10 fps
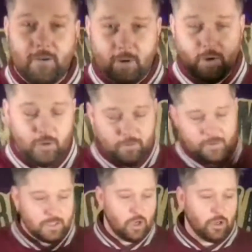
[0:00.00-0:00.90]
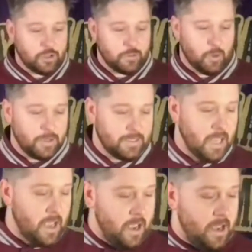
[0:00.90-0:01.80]
I love this. The conscious mind is
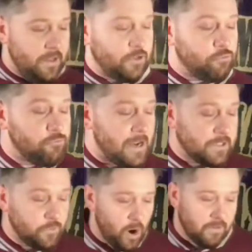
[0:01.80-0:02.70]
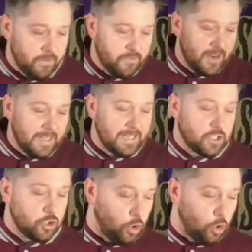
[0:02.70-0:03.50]
this reservoir of feelings,